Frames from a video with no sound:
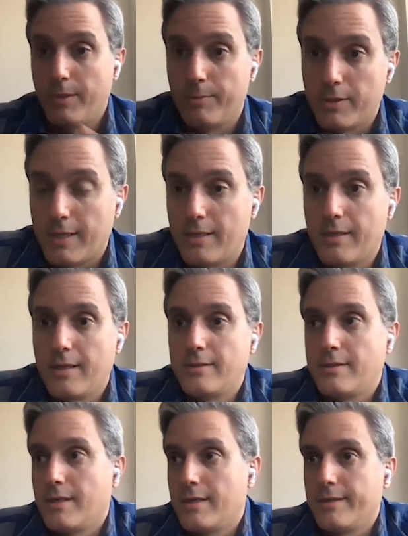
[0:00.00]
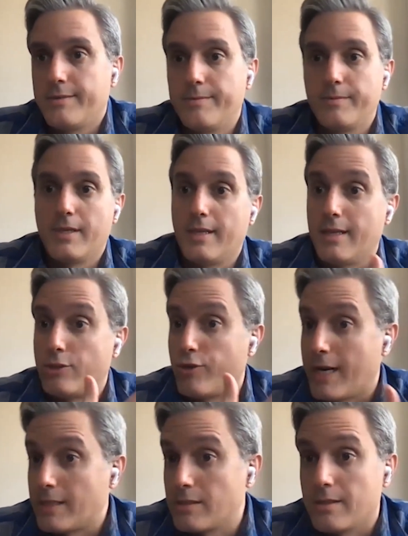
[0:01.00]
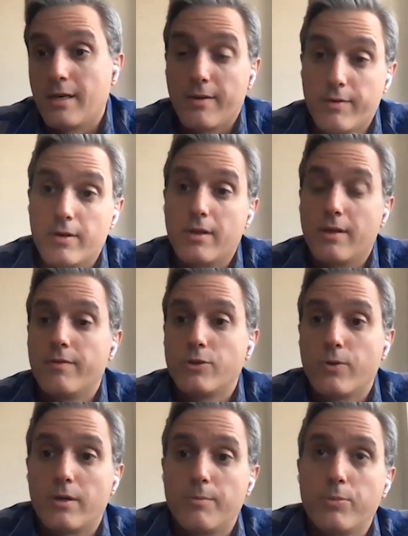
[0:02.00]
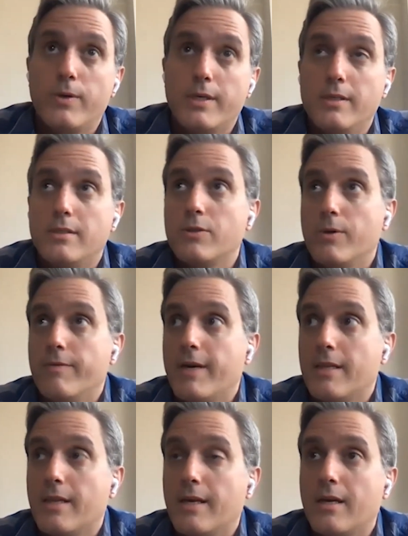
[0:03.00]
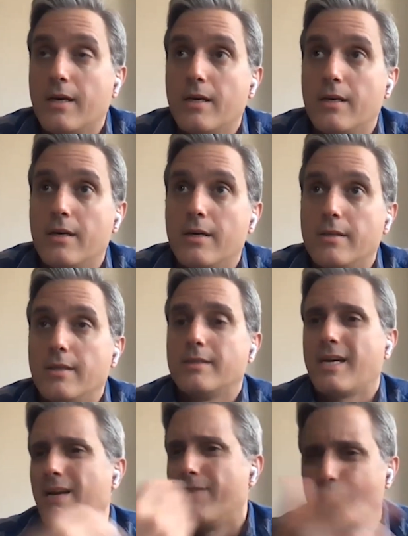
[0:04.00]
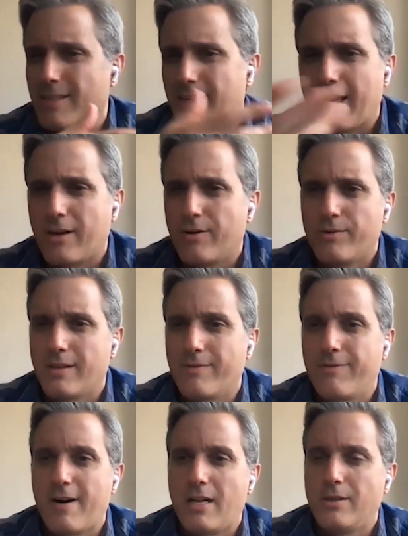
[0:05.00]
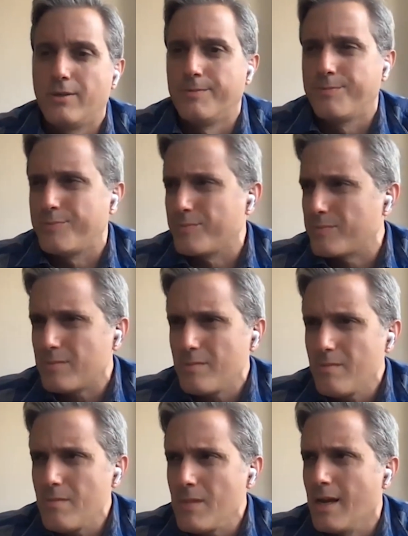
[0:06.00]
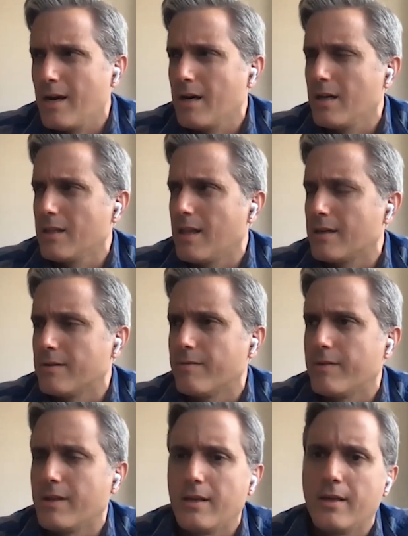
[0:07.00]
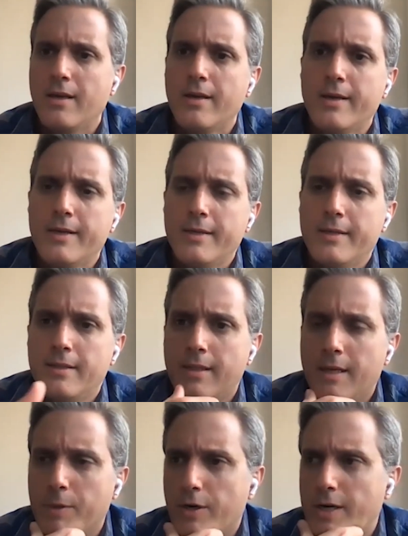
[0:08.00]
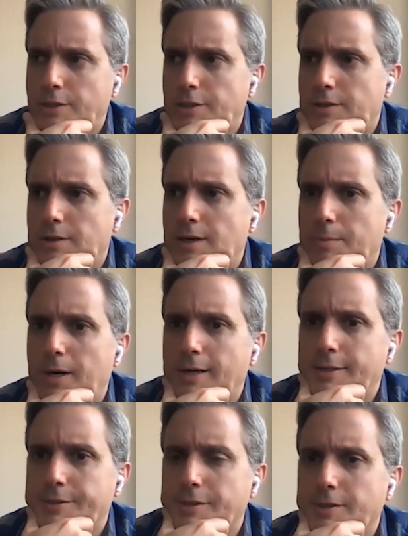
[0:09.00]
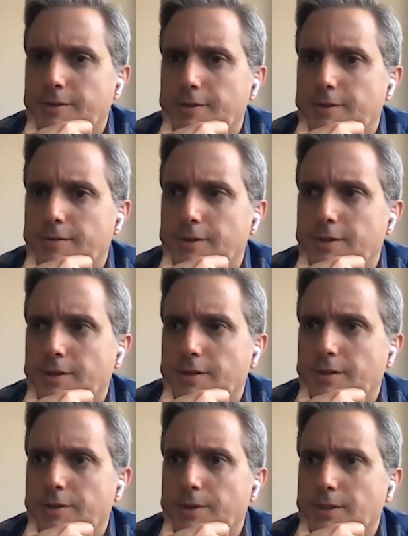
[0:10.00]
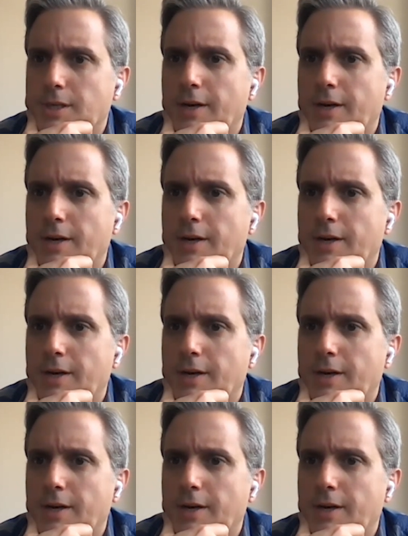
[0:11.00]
People that transit, and even to our employees. So we've had it's kind of interesting. I don't really follow a lot of the immigration policy over the U.S.